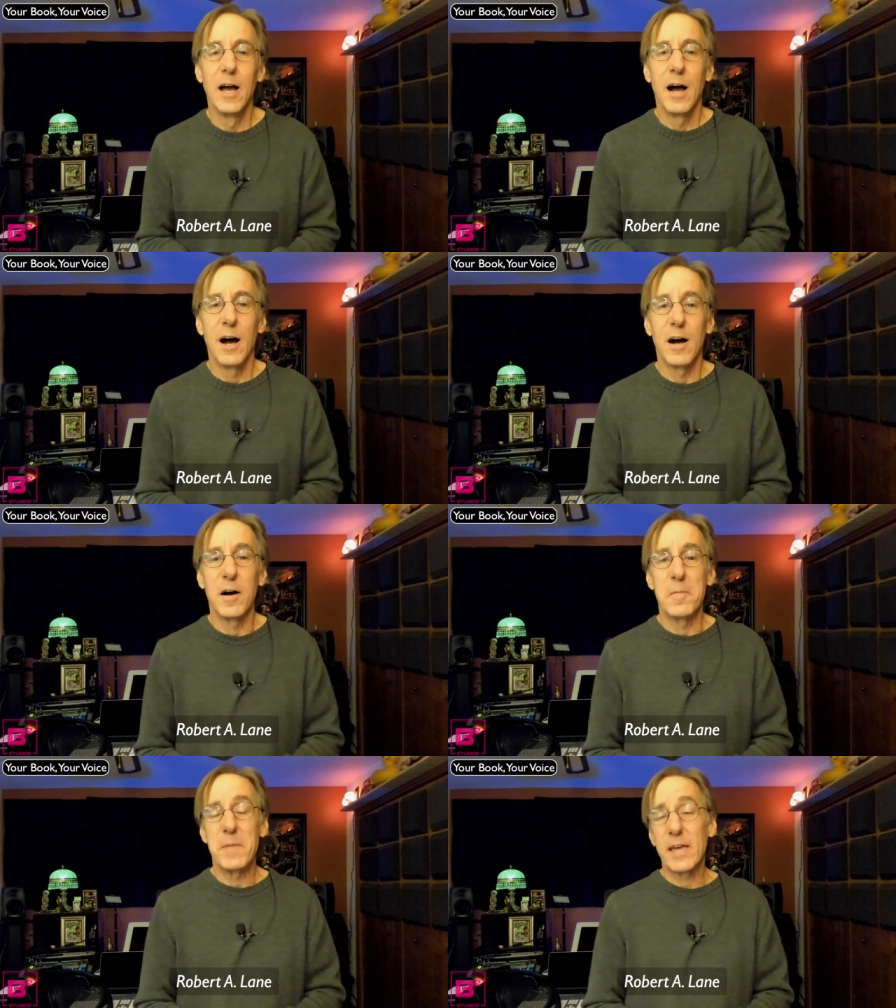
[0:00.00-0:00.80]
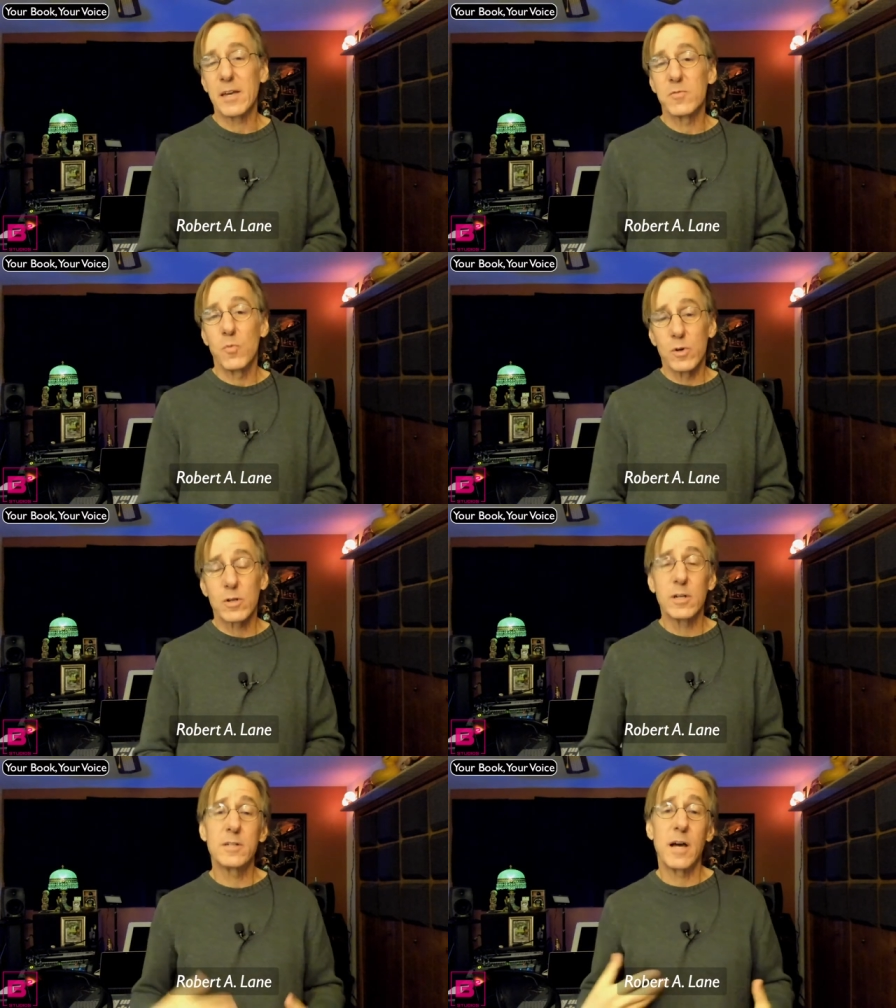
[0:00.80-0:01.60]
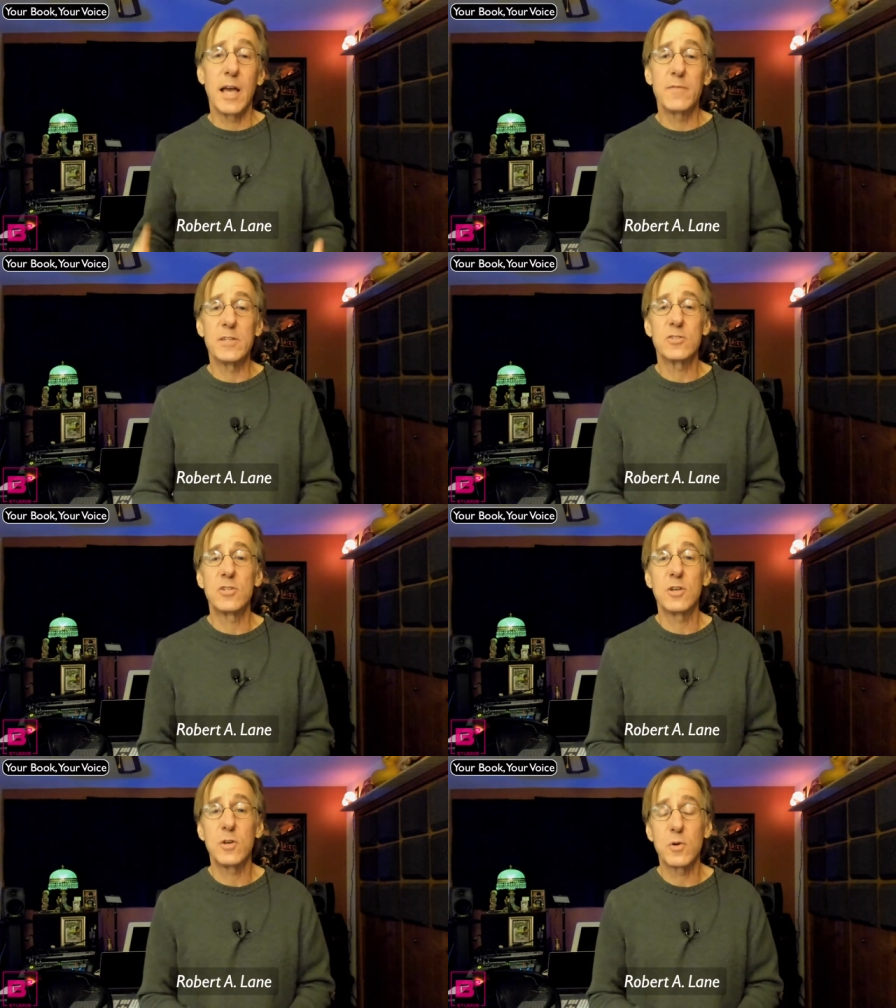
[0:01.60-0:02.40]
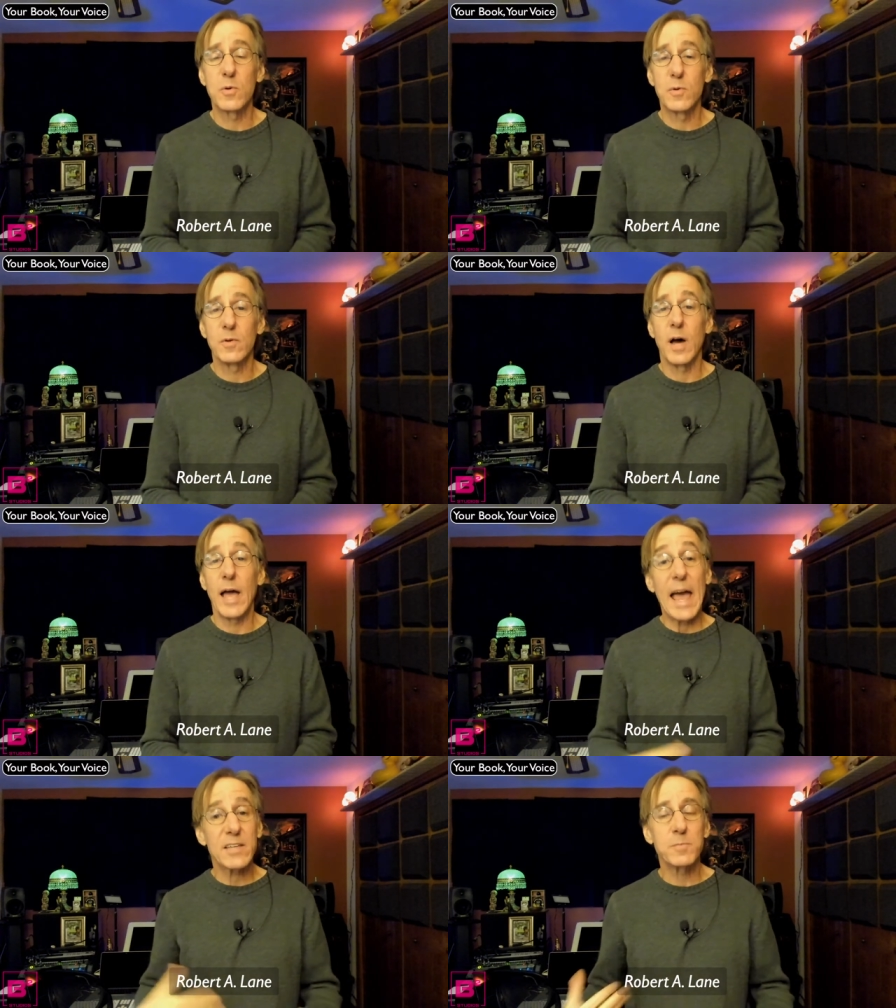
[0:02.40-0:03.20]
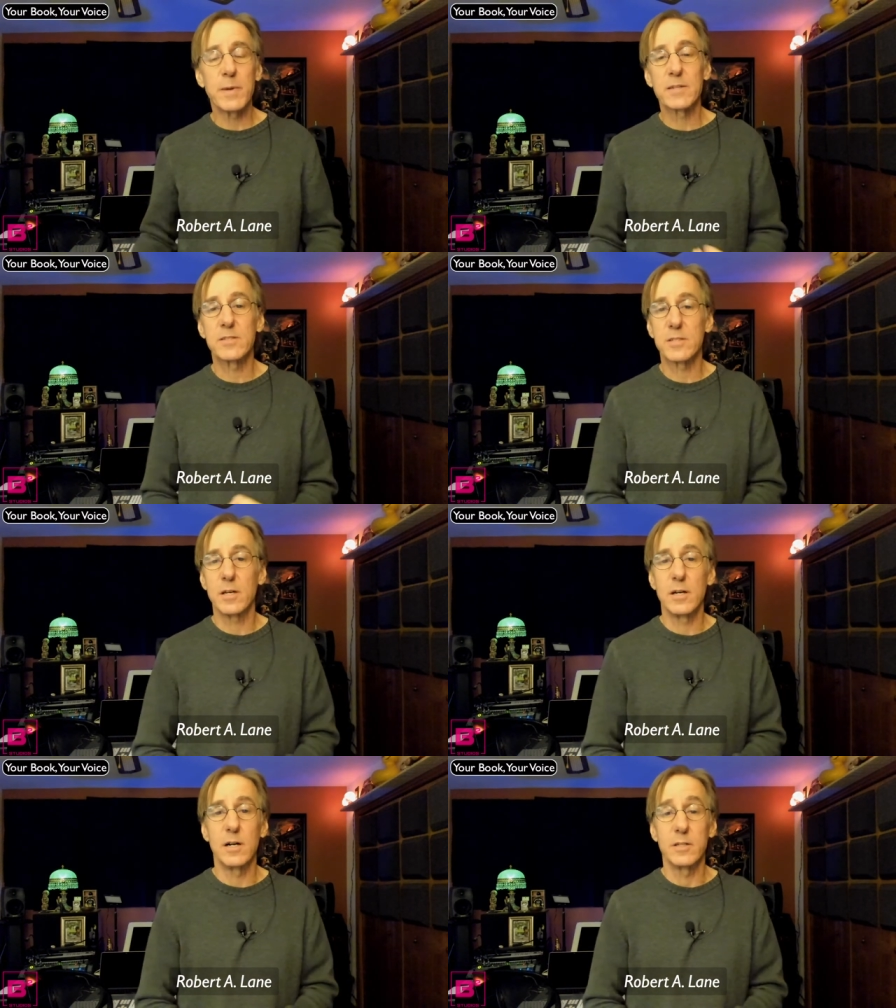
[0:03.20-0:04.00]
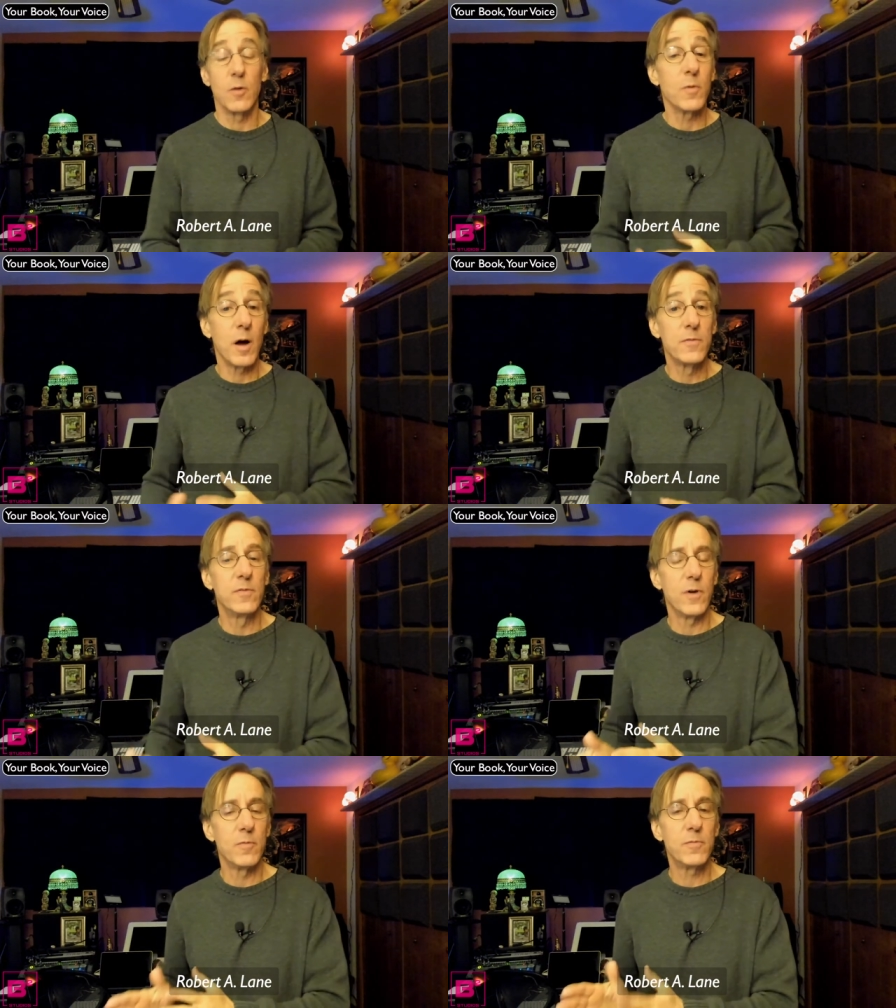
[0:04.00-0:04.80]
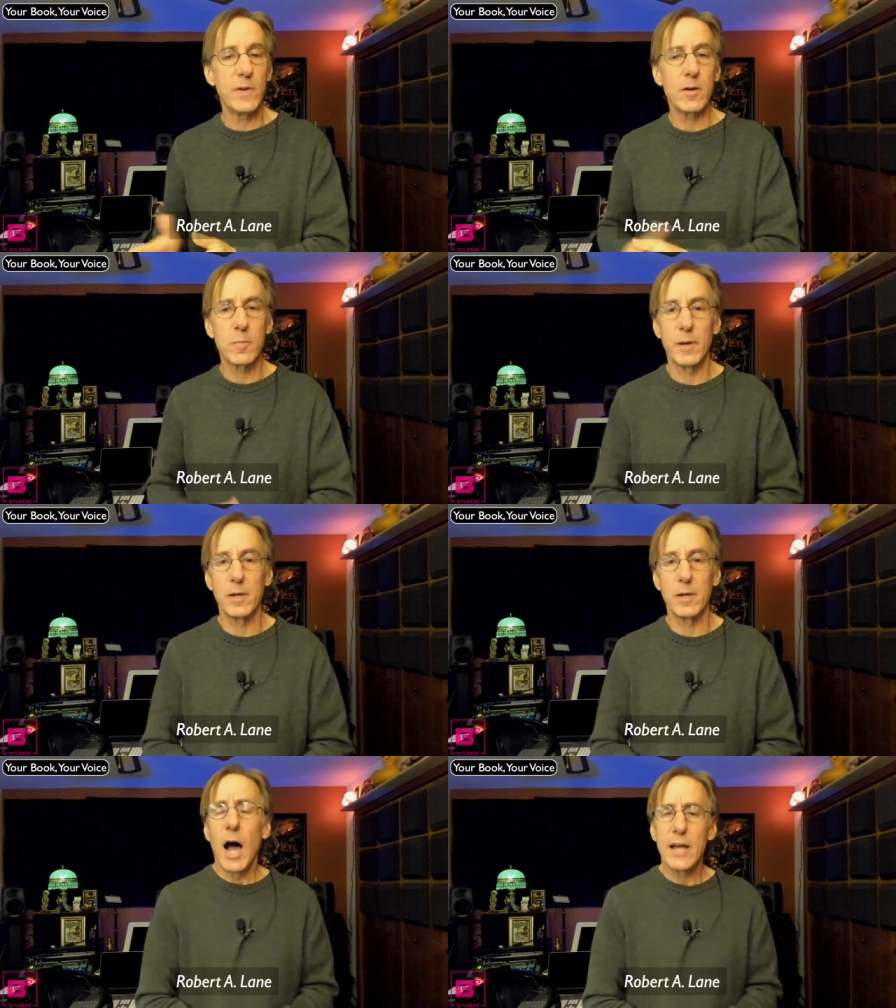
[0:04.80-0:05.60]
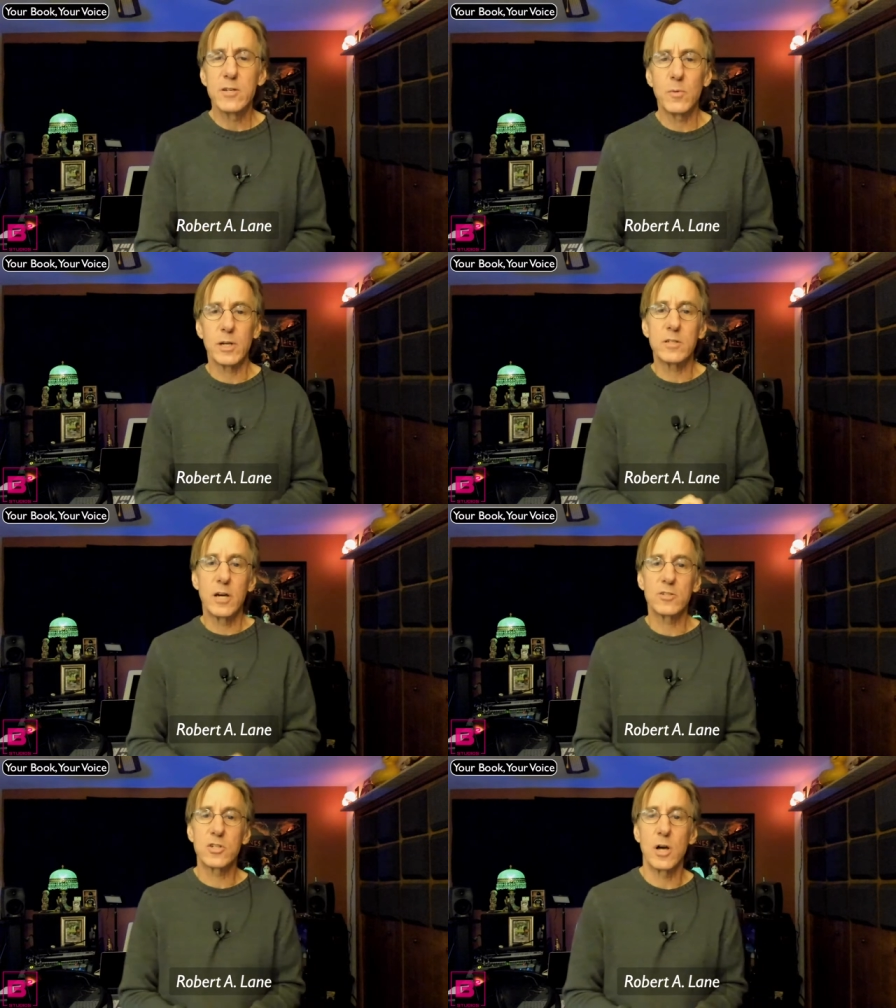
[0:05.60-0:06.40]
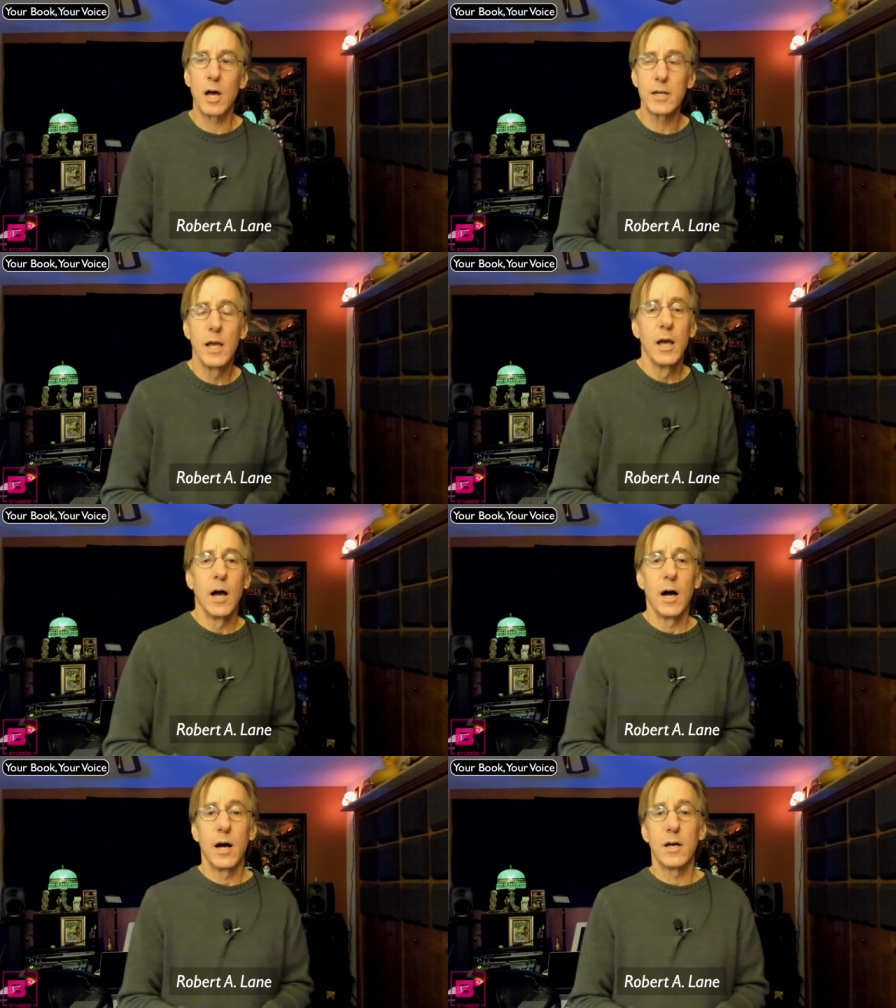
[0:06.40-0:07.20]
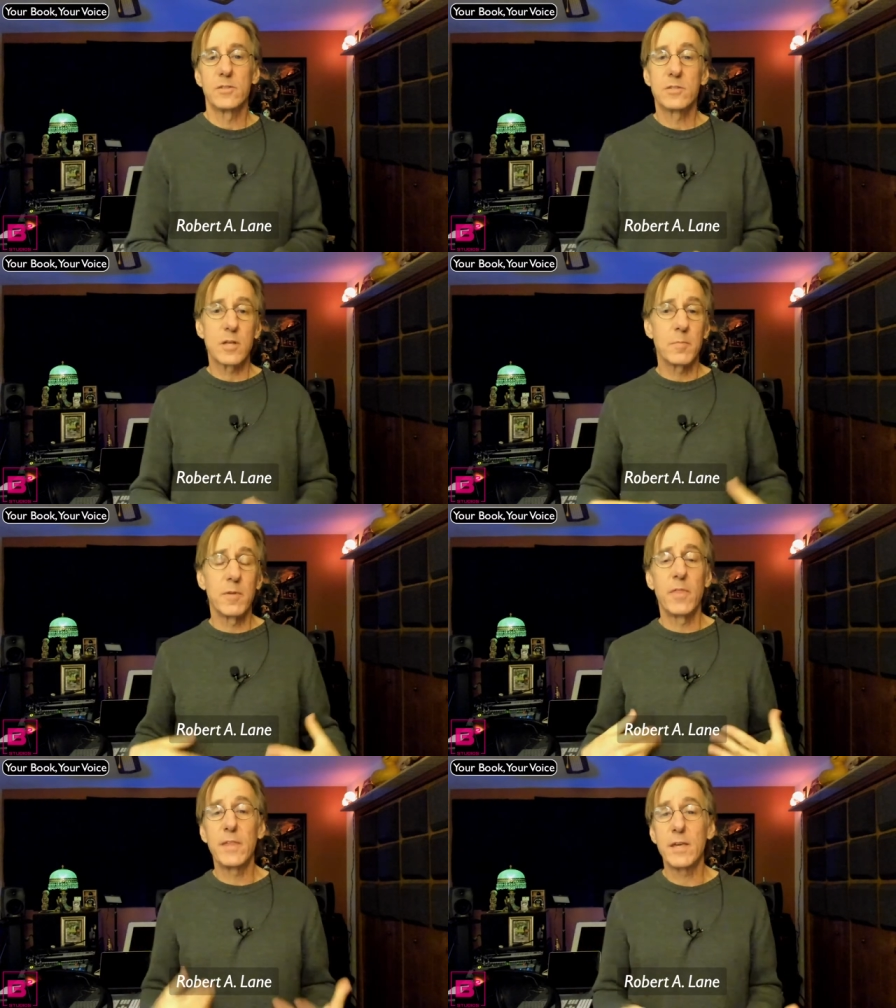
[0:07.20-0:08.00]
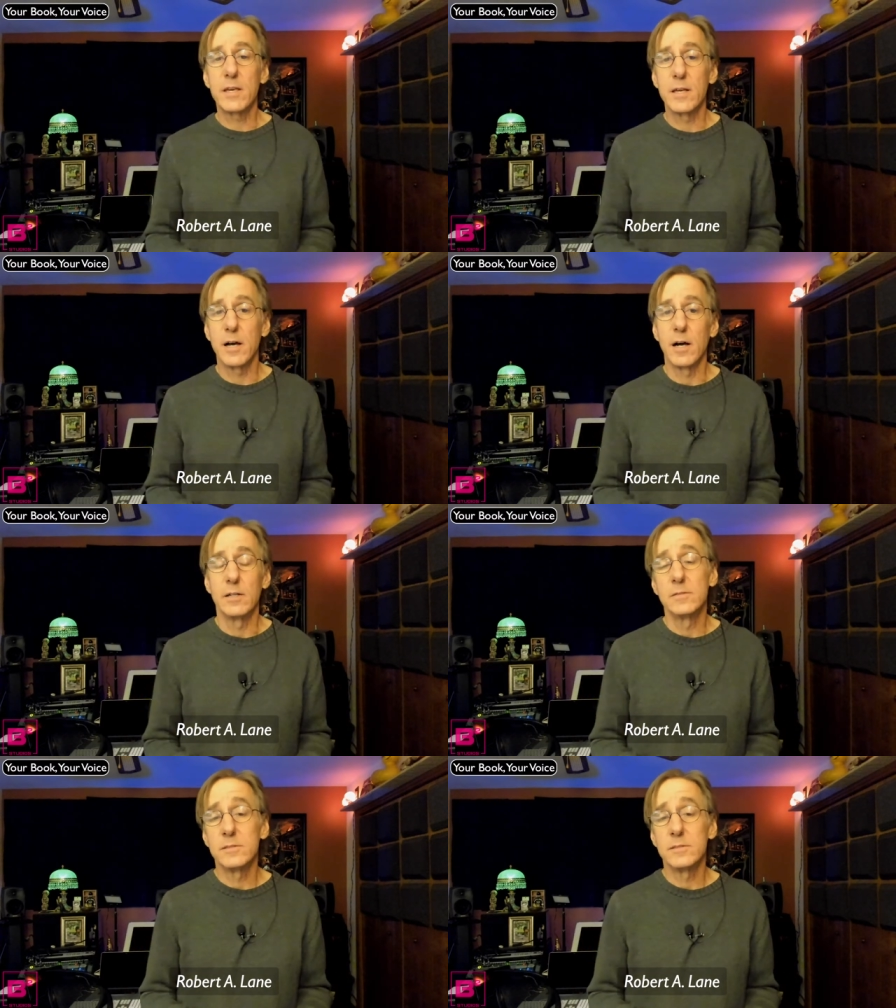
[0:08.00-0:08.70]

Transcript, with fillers: Um, and we're going to dive into aspects, uh, you know, of, of, fear. But I do want to touch on uh, some of the uh,